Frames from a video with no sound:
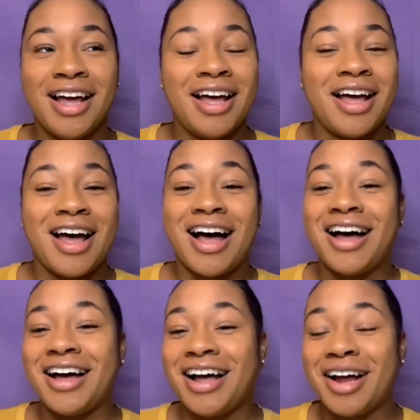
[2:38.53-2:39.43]

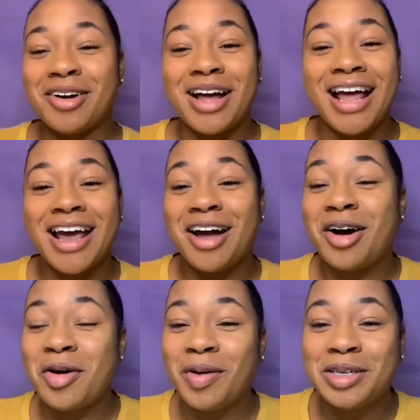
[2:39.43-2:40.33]
I don't know. I had a
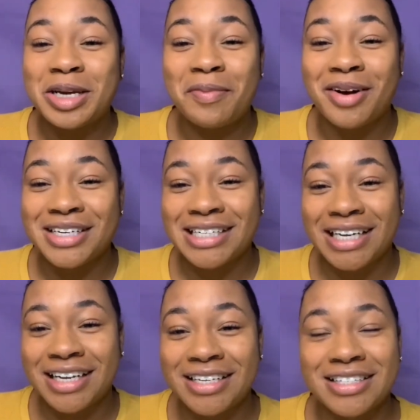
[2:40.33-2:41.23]
whole bunch of
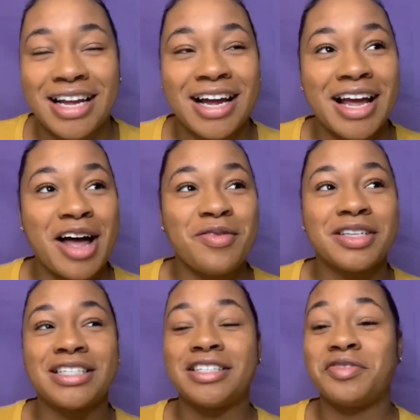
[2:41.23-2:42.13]
emotions.
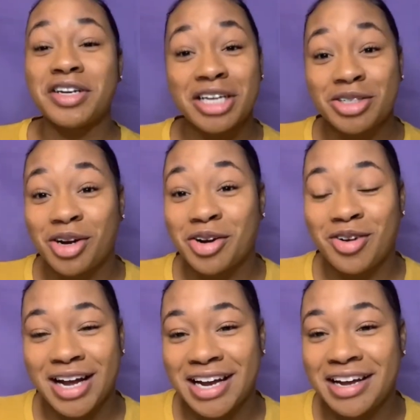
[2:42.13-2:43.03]
First I started
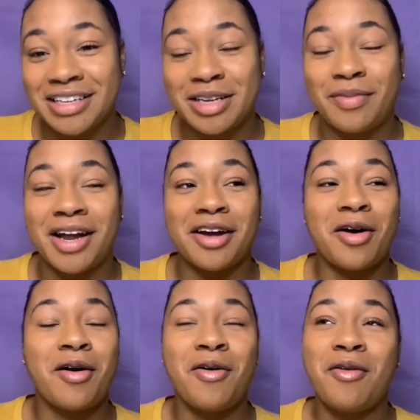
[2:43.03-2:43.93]
crying because I'm like,
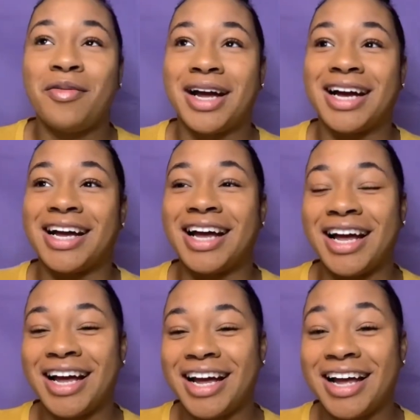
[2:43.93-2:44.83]
oh my
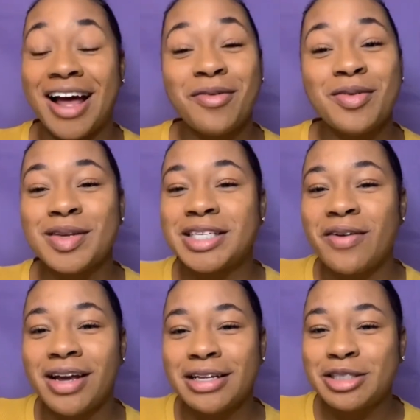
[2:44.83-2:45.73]
God. It was so
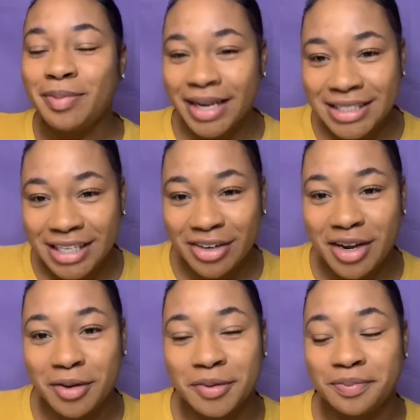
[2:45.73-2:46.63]
unexpected,
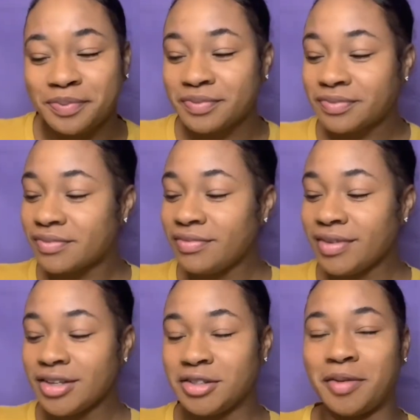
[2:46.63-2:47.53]
So
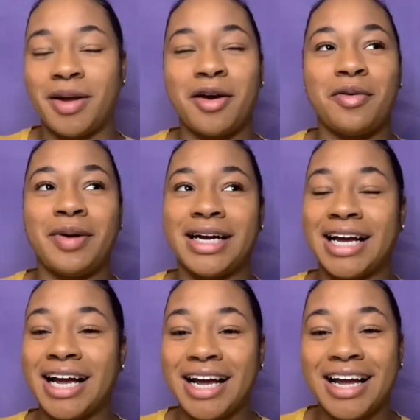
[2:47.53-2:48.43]
I'm like, oh my
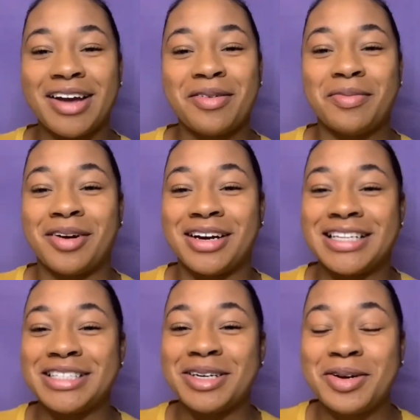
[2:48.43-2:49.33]
God, what am I going to
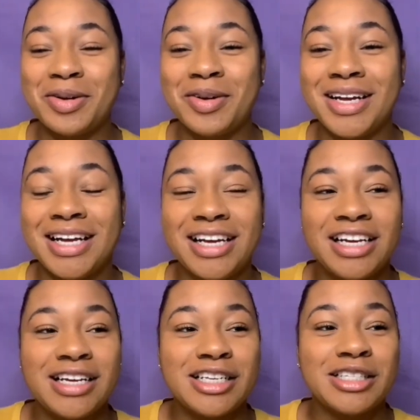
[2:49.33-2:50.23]
do?
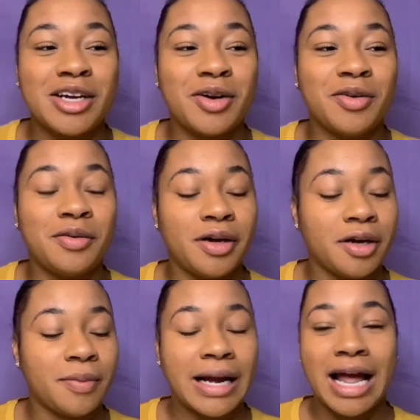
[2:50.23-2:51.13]
So
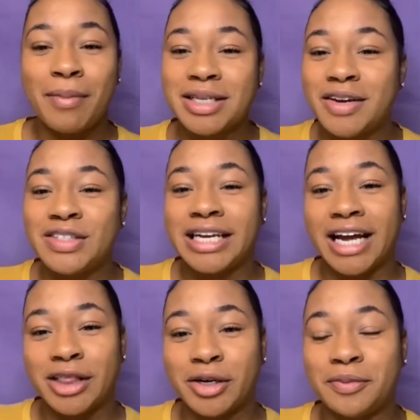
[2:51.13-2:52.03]
I got myself
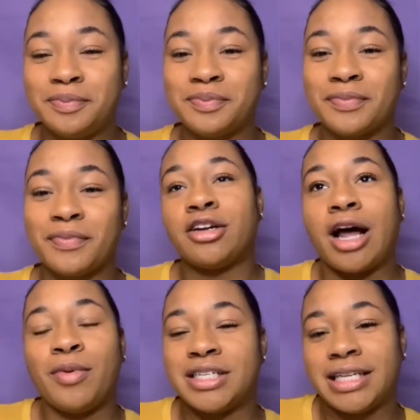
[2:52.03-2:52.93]
together. I
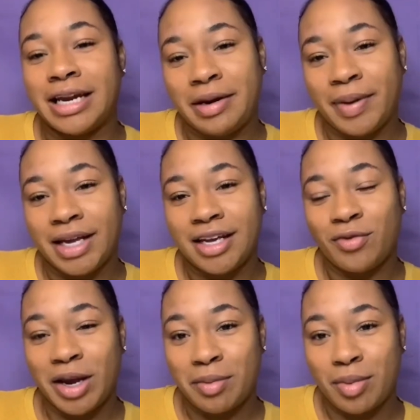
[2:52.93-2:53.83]
was just laying in the bed,
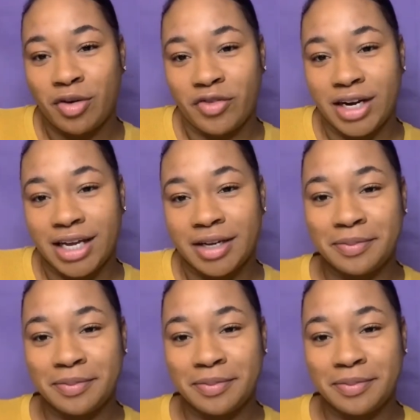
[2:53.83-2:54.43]
waiting on my boyfriend to get up.